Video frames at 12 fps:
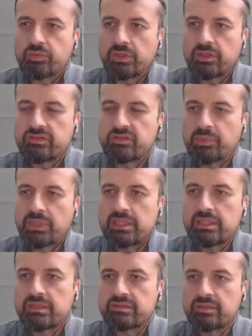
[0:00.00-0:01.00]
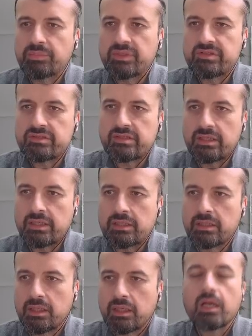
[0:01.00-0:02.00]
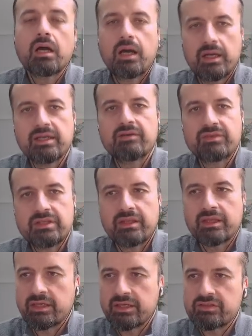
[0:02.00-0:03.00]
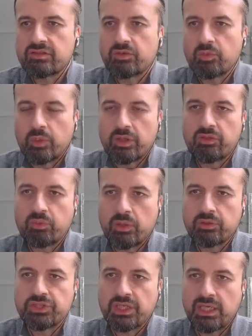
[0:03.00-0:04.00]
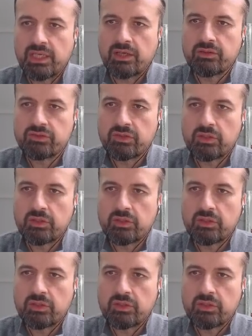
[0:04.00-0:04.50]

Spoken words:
just with the speed and simplicity, I definitely think it's worthwhile checking out.